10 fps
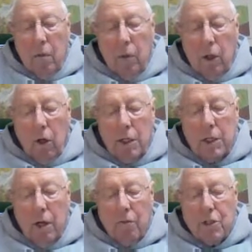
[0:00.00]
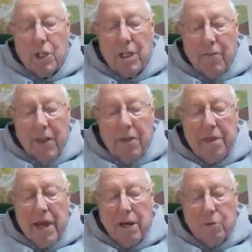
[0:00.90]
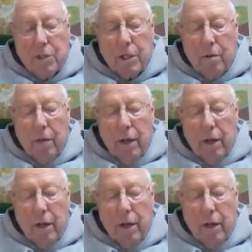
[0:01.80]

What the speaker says: We lost over 7,000